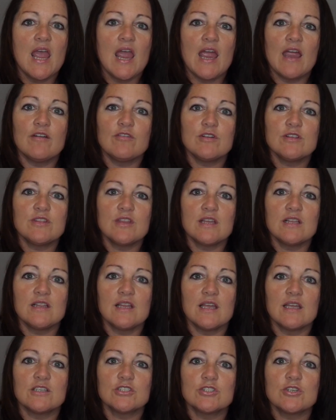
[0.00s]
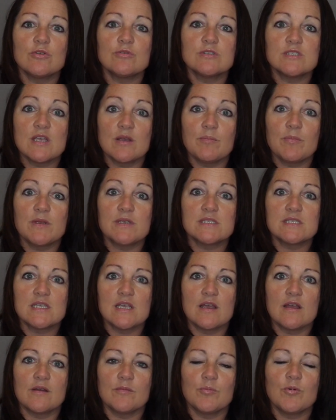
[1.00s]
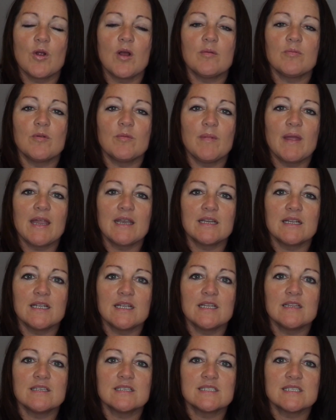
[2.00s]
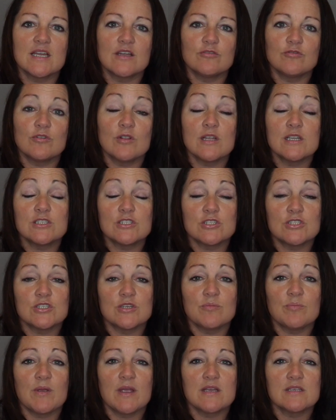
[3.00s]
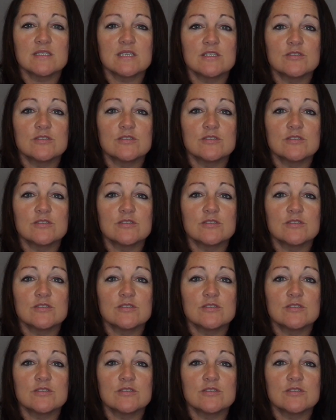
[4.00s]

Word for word: everything that shows up as uh, problematic in the sound relationship house,